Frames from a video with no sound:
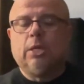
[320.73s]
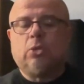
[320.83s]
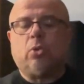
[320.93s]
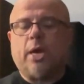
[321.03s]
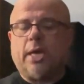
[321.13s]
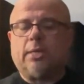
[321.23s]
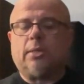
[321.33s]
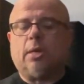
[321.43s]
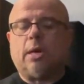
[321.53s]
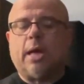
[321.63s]
So it has
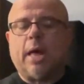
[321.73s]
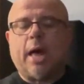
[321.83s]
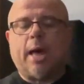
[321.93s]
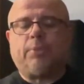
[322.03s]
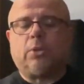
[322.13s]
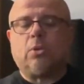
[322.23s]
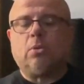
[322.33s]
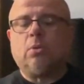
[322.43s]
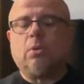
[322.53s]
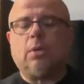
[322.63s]
a
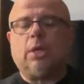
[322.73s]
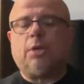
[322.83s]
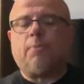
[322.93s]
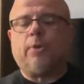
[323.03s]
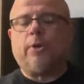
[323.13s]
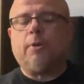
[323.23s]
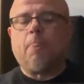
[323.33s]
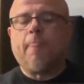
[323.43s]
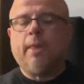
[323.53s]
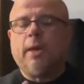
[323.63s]
optical input,
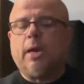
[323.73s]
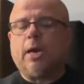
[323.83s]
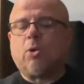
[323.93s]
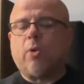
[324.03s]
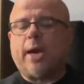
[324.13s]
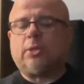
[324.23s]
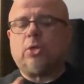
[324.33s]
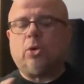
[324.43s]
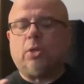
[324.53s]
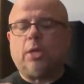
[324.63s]
a
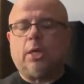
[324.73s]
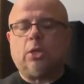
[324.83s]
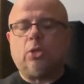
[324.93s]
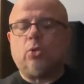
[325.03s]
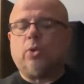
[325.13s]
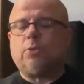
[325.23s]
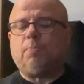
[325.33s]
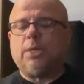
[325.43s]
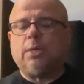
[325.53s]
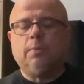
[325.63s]
coaxial and the
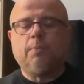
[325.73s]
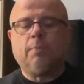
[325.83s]
USB.